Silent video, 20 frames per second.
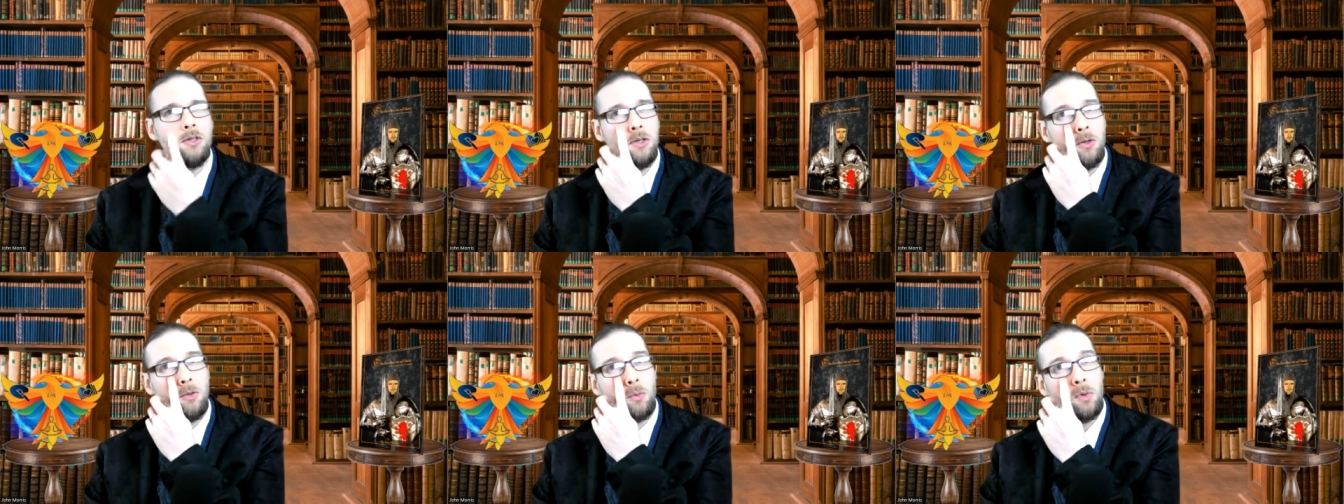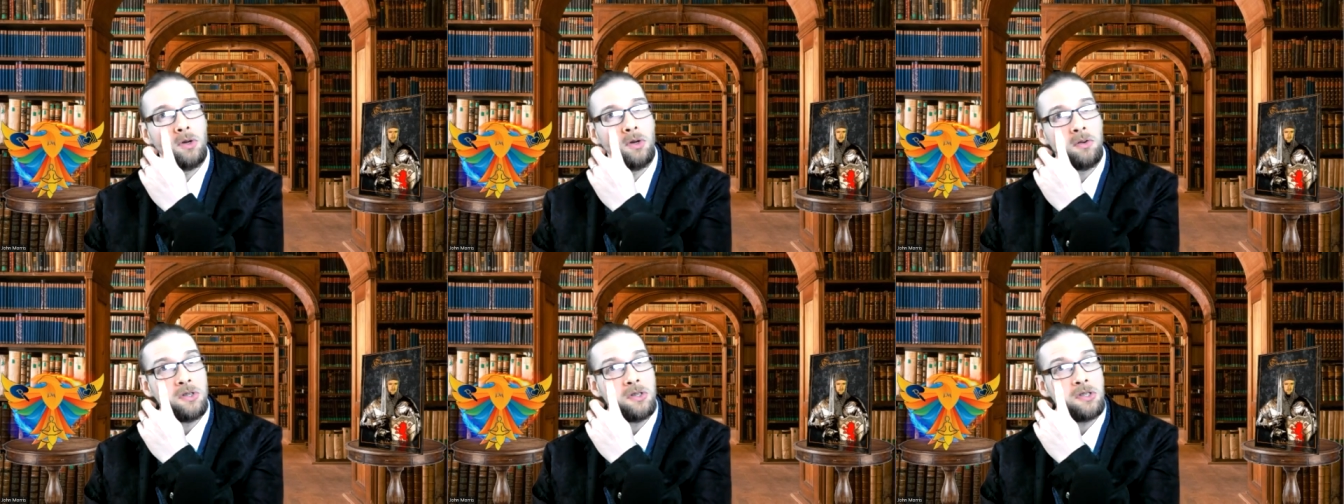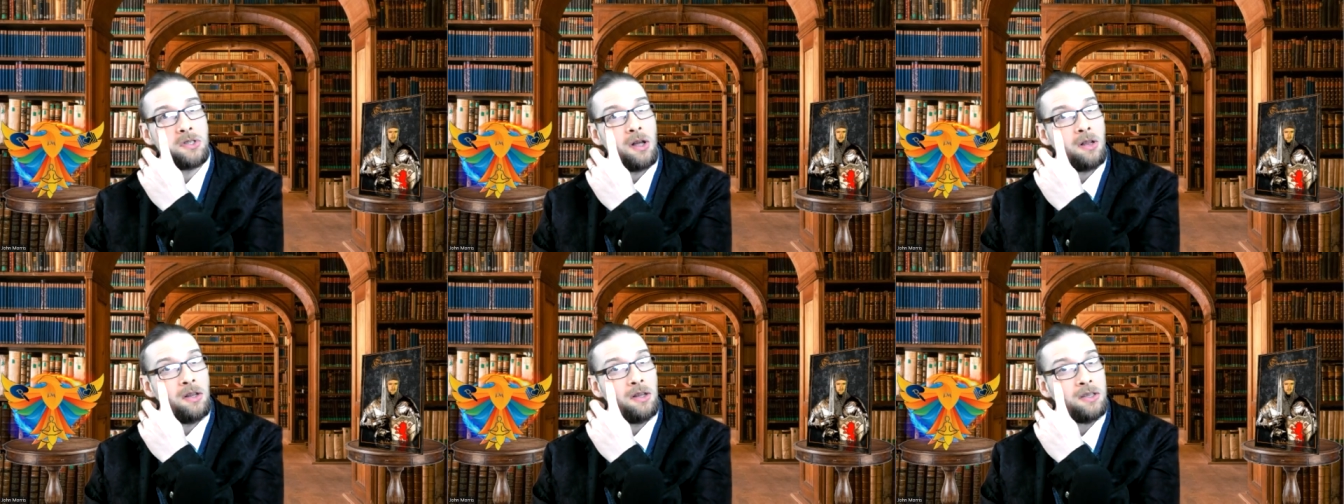worker in
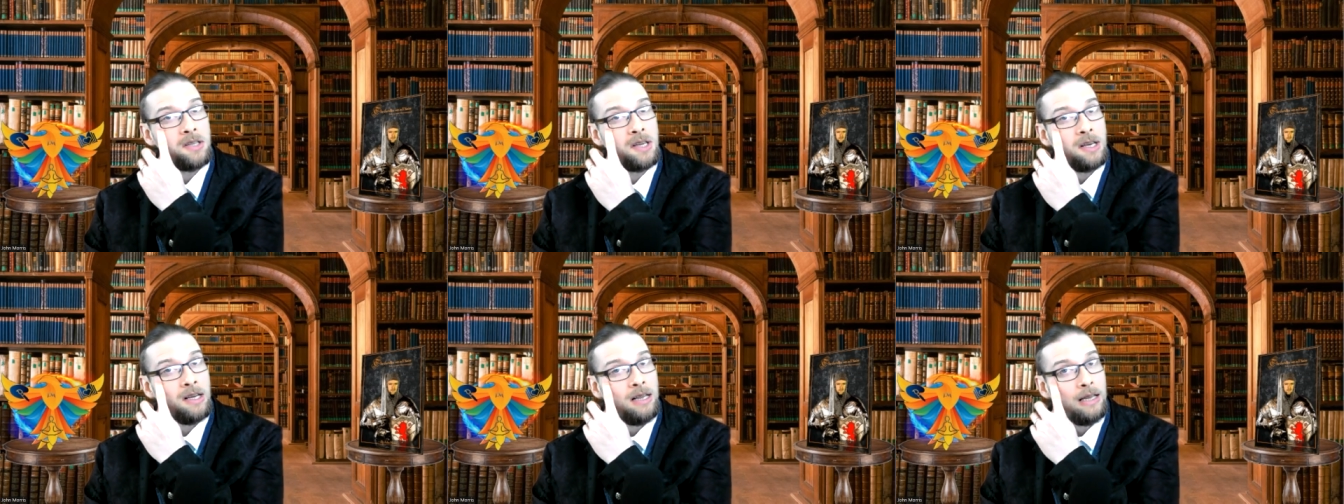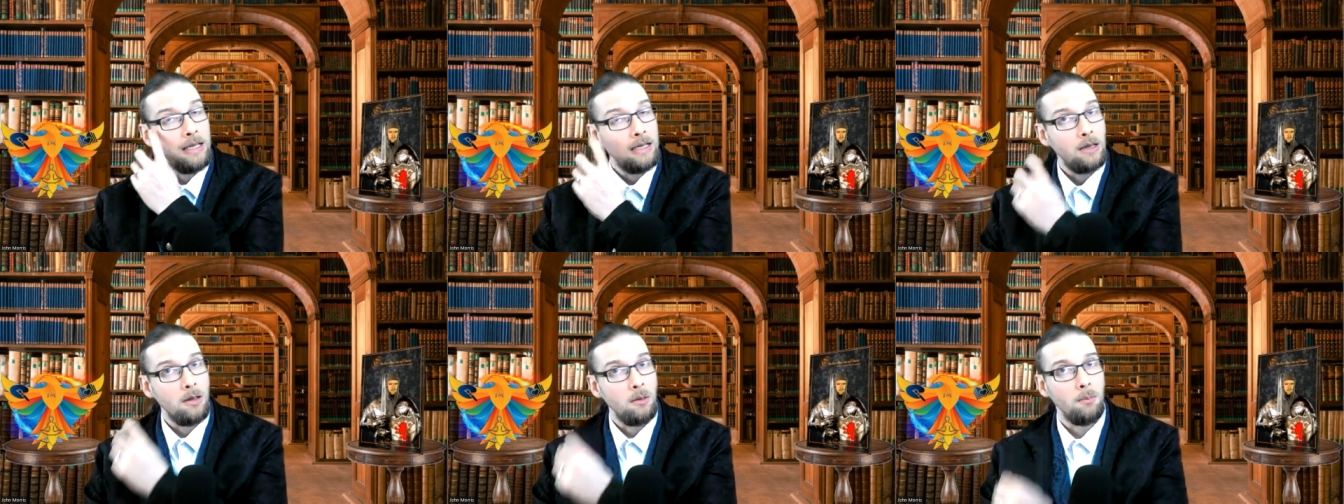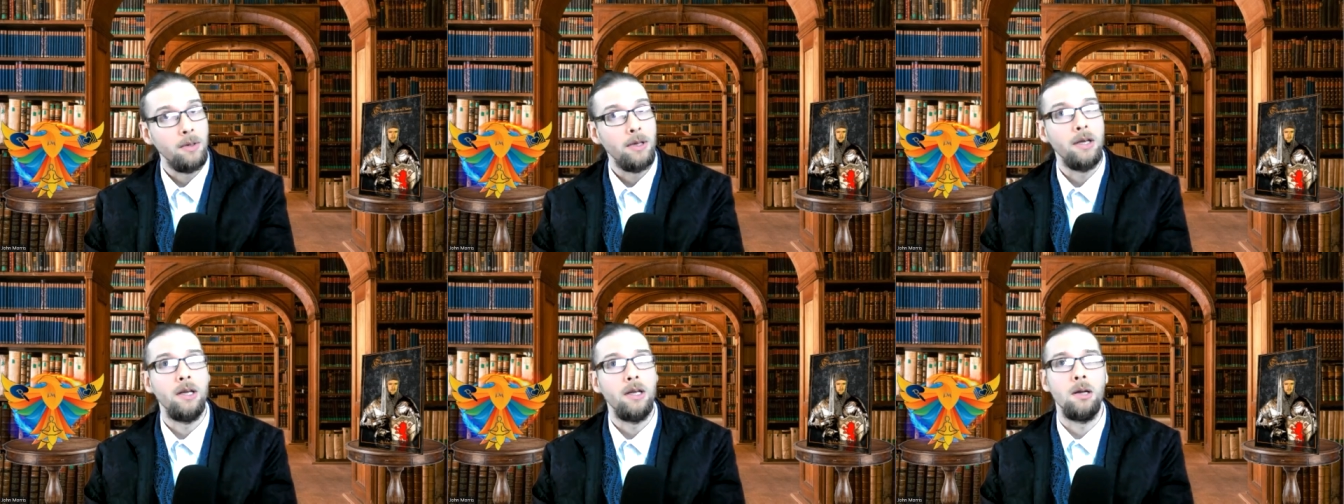Scotland and a little
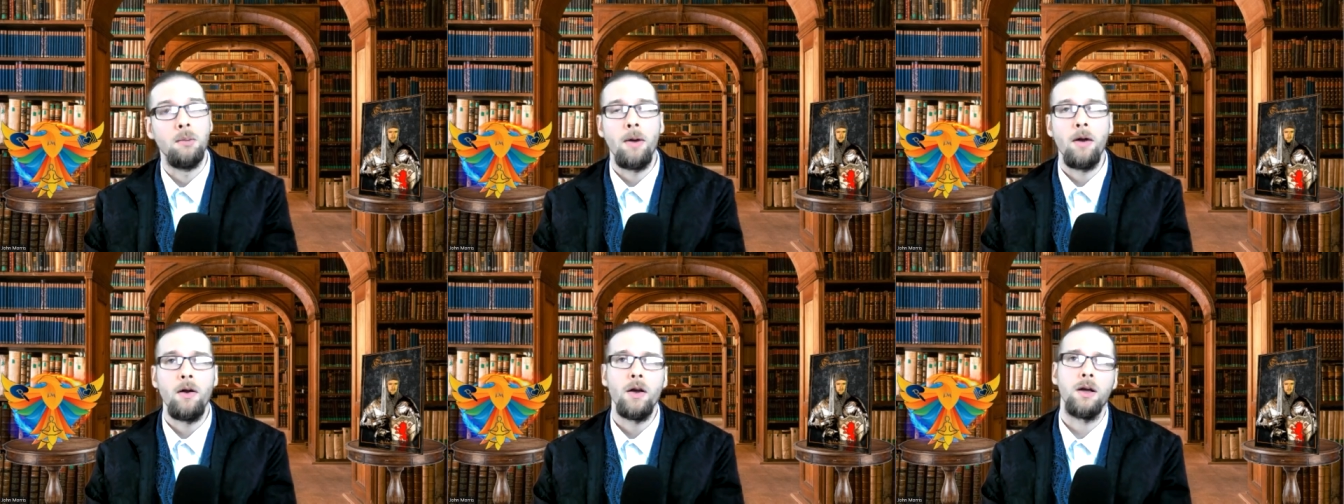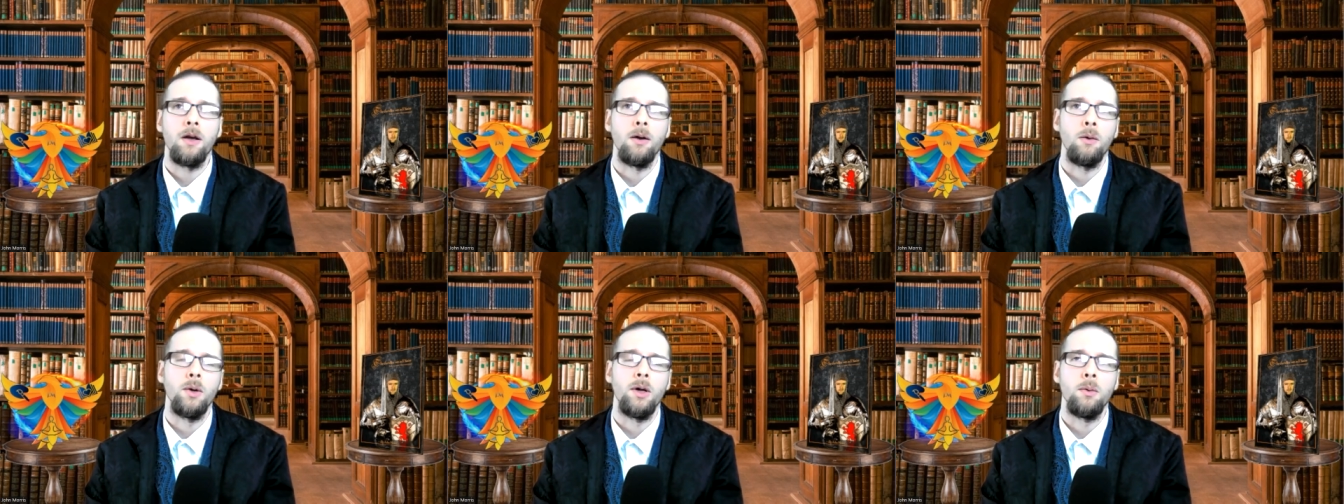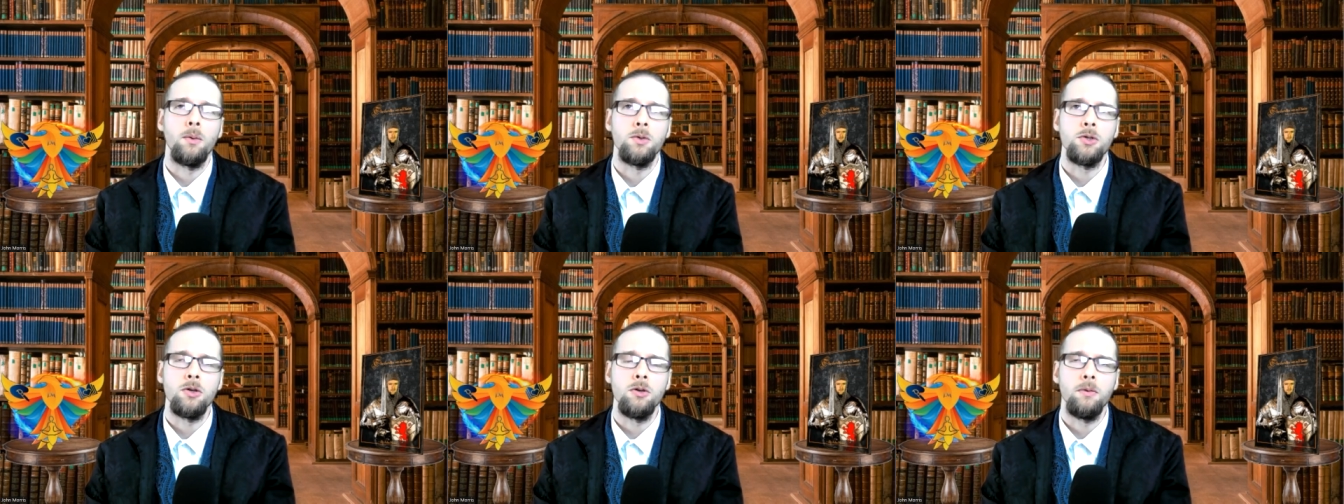bit in America when I
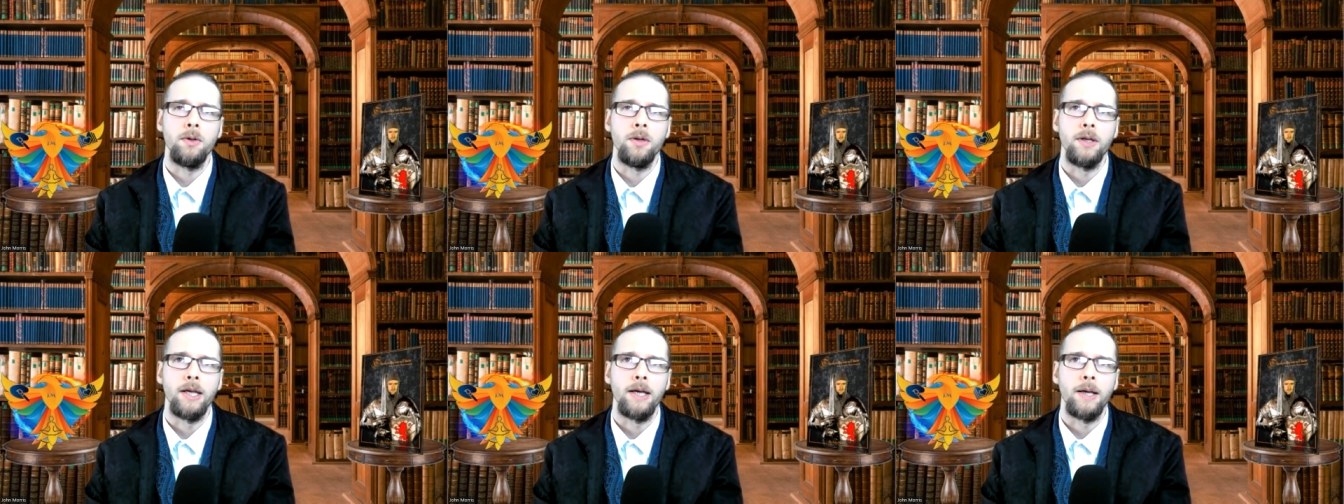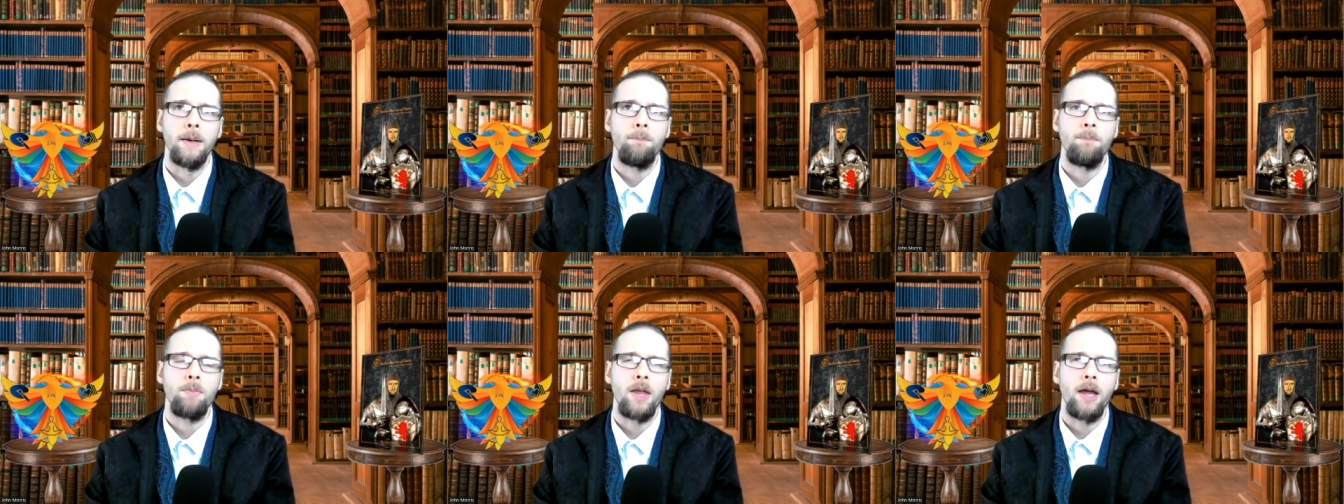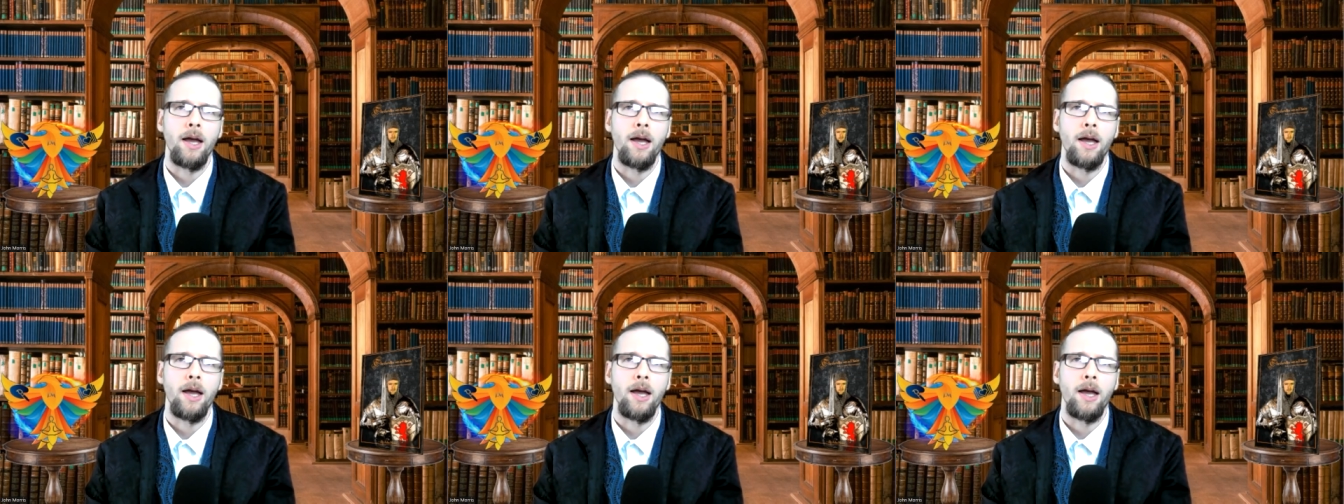was over there.